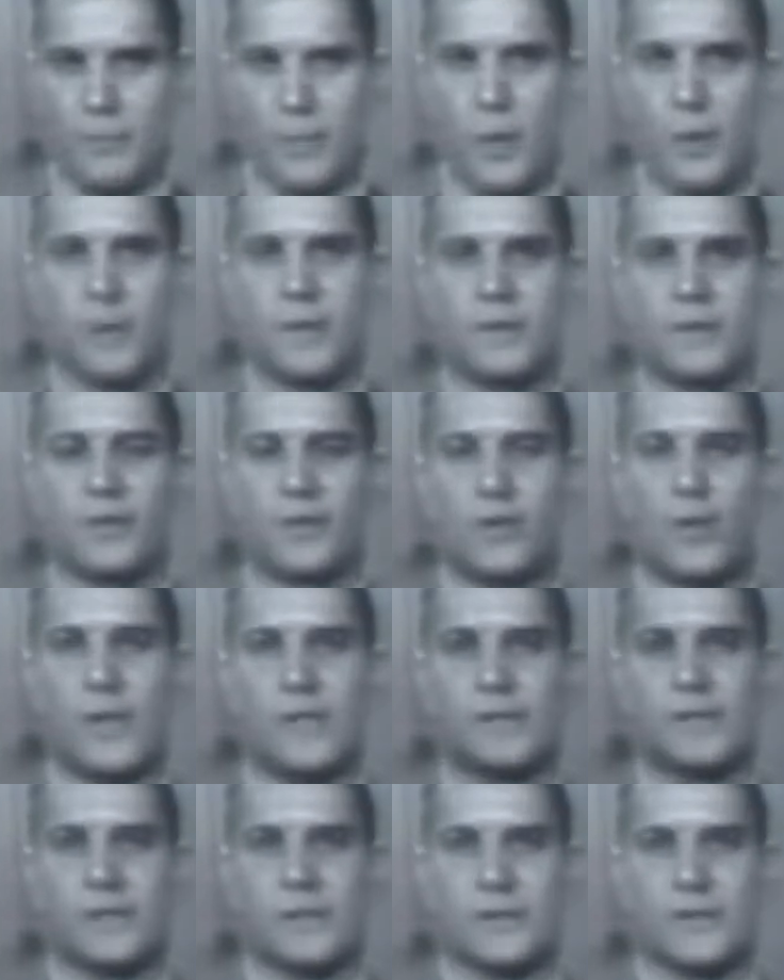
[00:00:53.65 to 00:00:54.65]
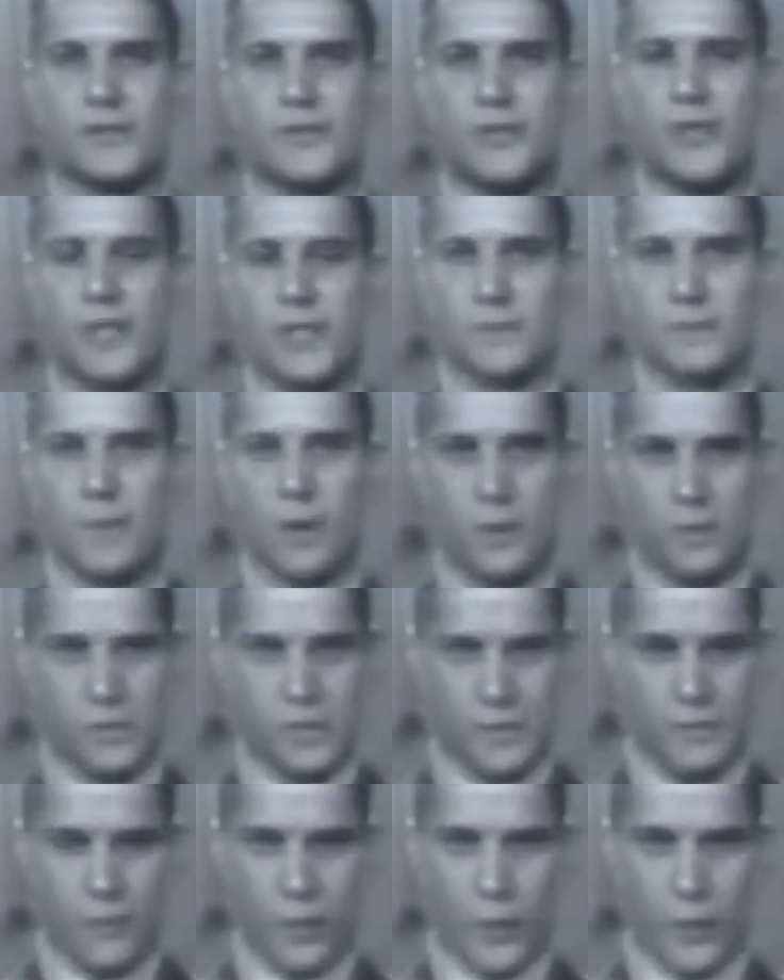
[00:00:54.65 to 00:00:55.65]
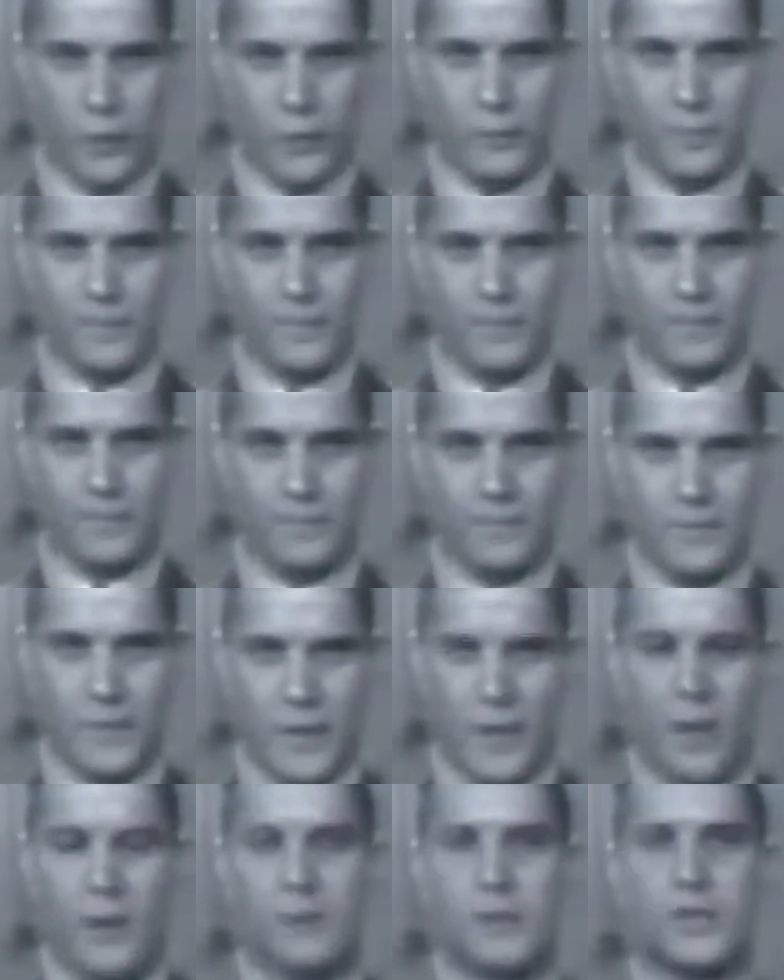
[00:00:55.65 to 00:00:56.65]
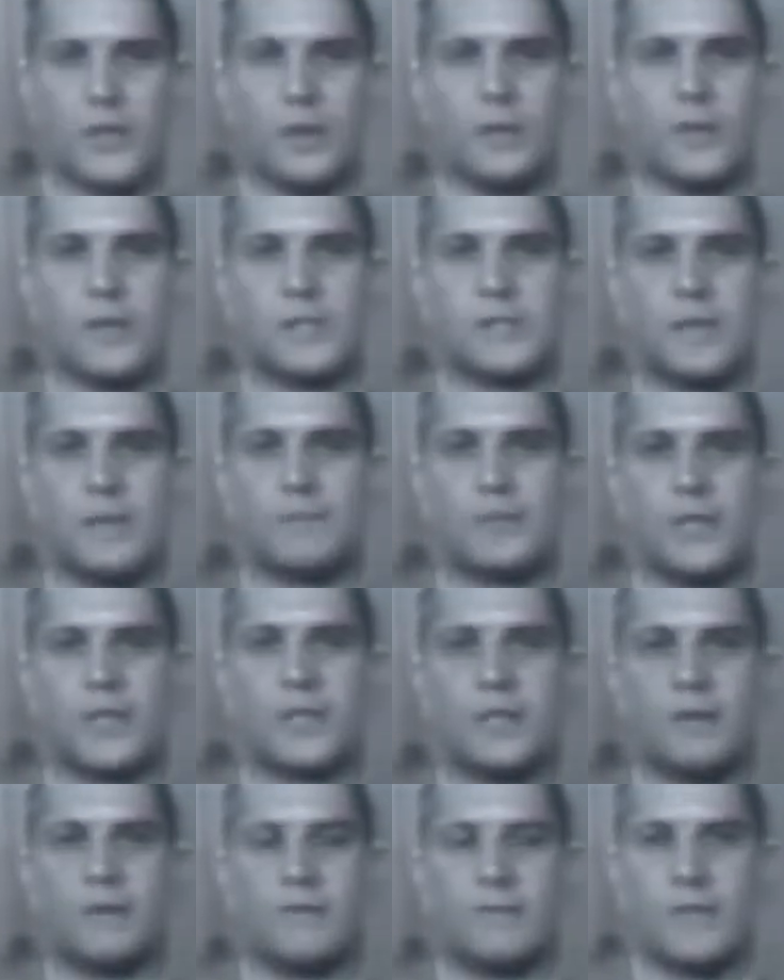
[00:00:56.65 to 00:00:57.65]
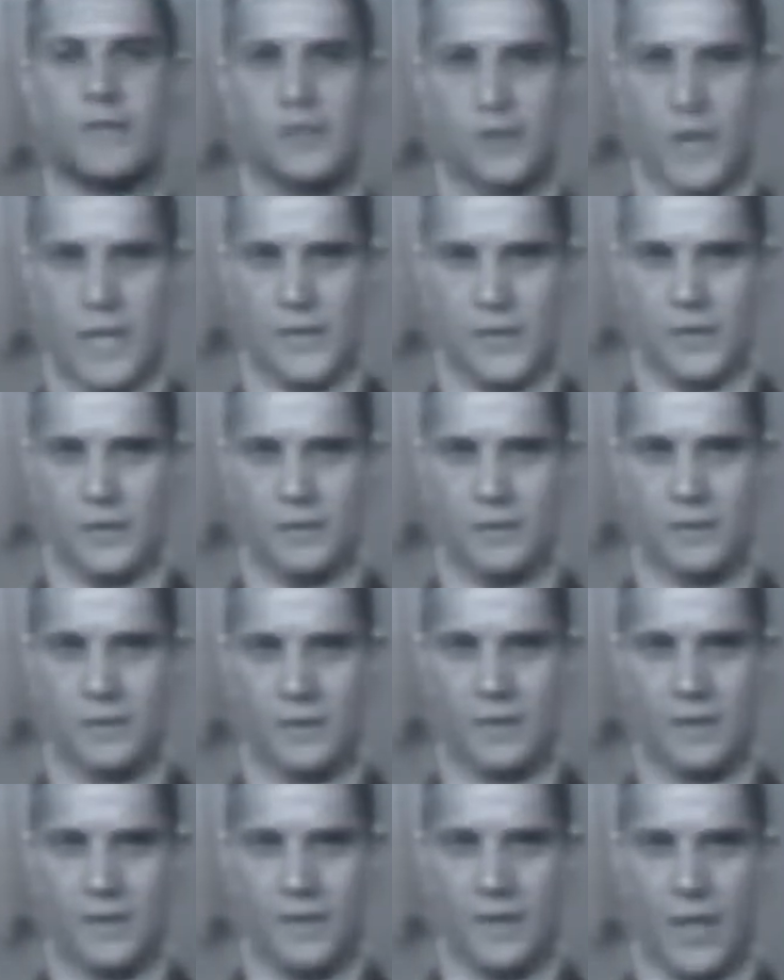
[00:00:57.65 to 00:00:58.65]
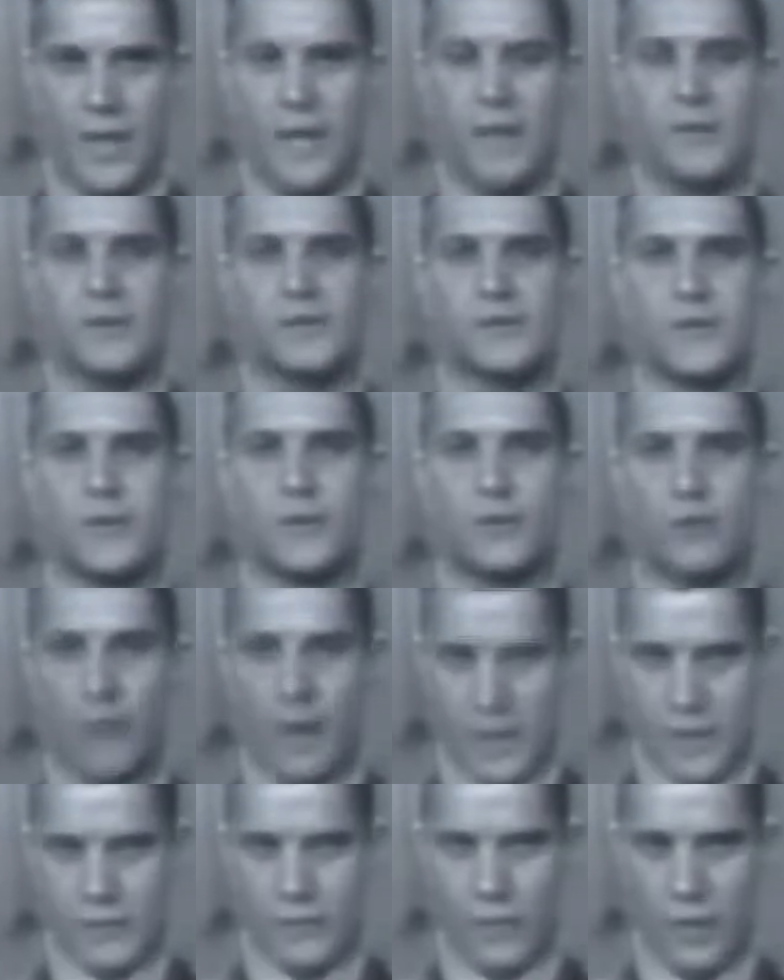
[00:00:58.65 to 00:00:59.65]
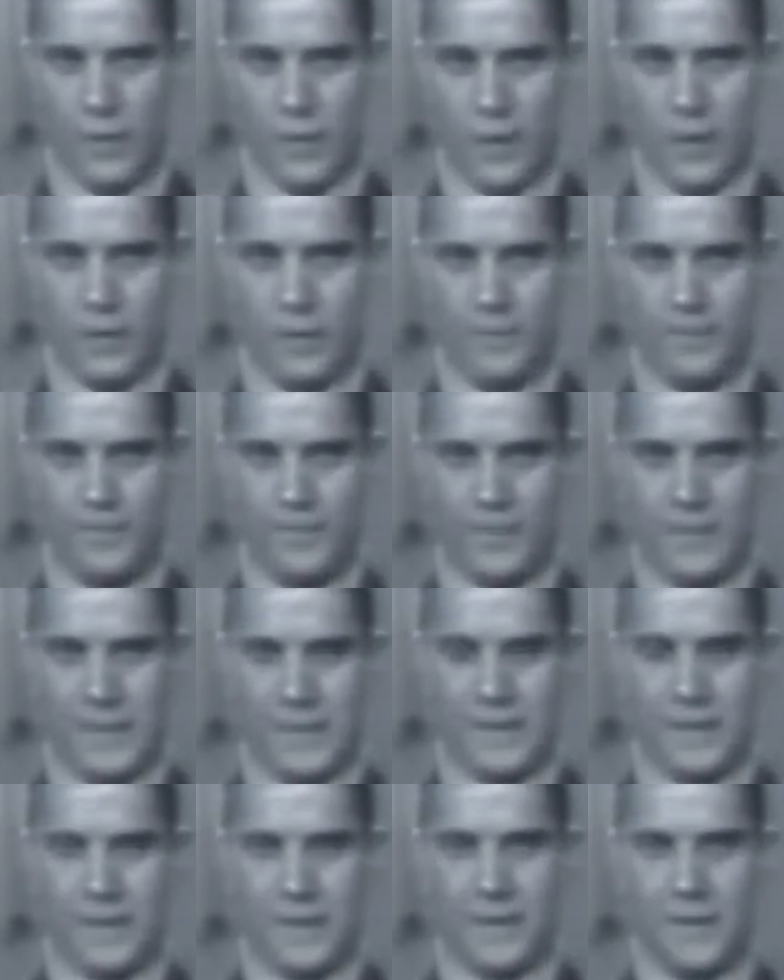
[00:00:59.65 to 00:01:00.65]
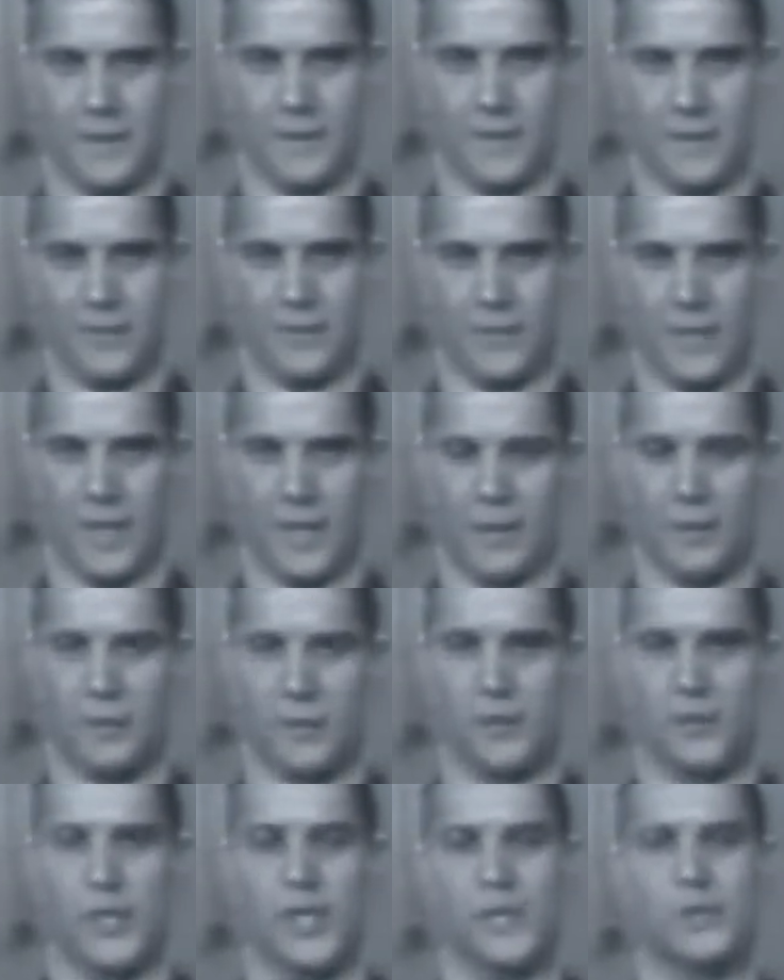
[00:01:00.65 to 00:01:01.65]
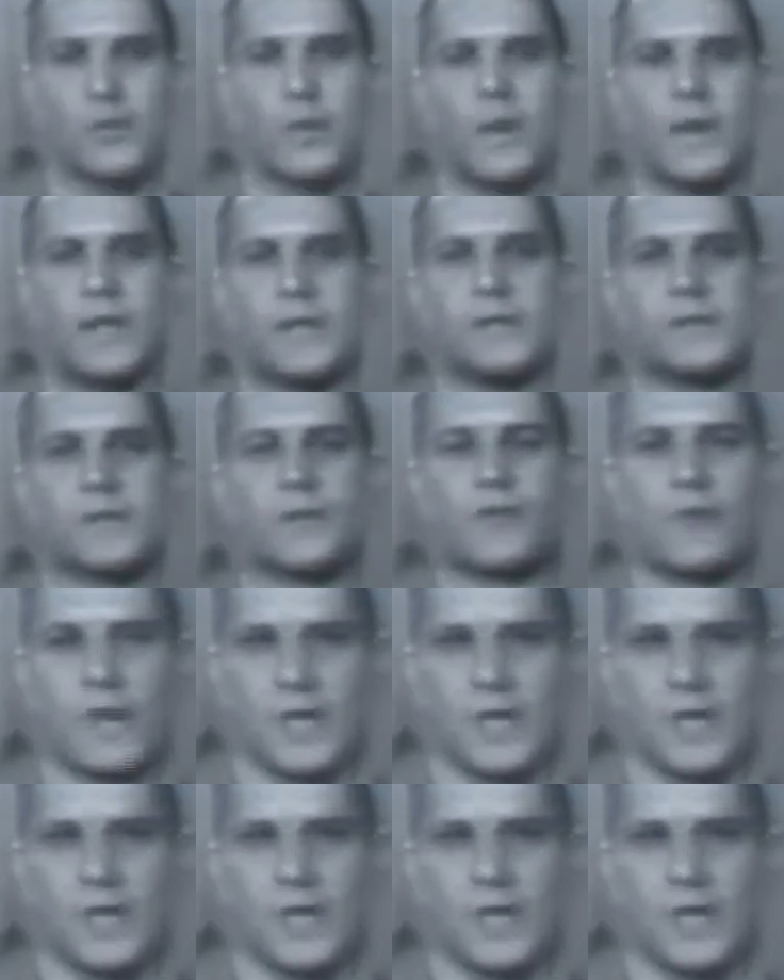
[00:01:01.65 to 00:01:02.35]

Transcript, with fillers: to both of the questions just posed for you, and also the subject of this lesson, is the transformer. Now, just what is a